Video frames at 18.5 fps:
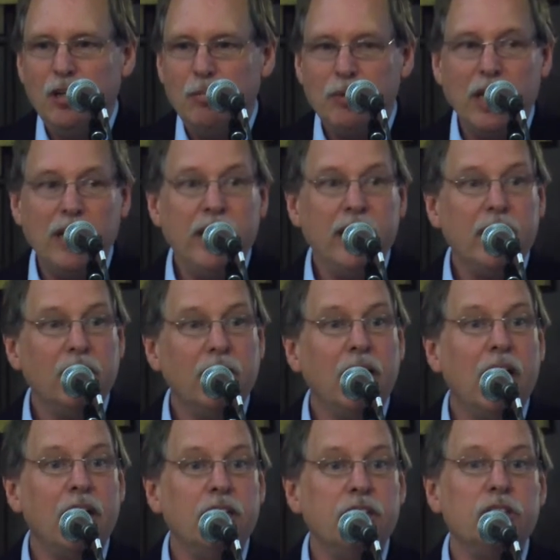but I think a
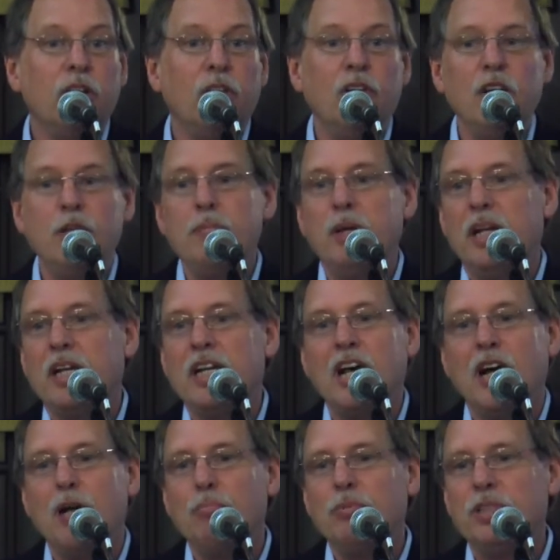lot has already been
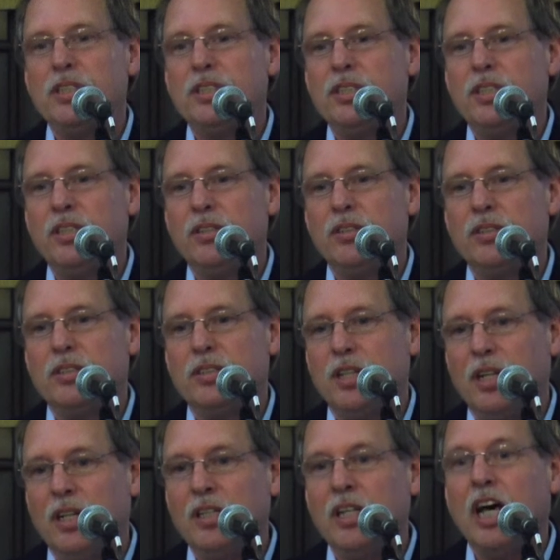accomplished and there's
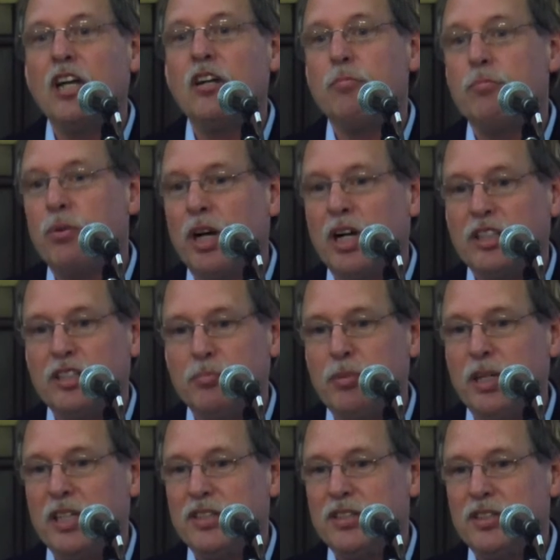a lot of
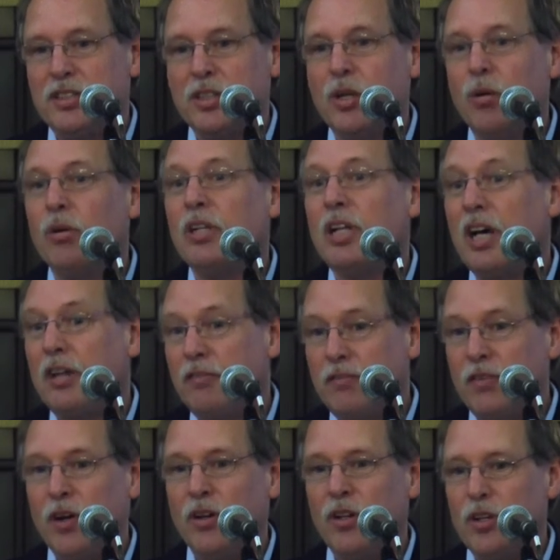prospects to go a lot
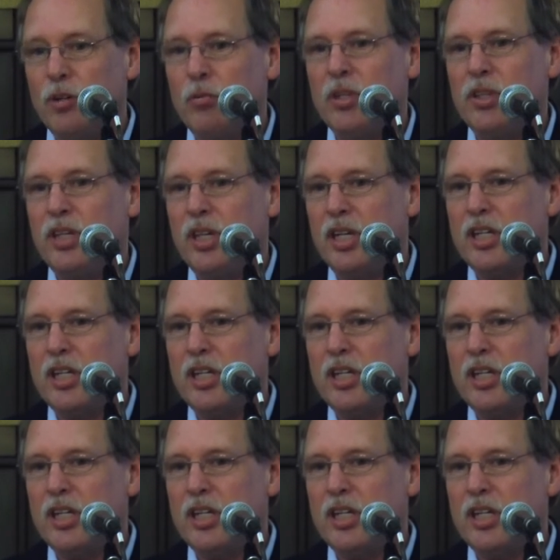farther with it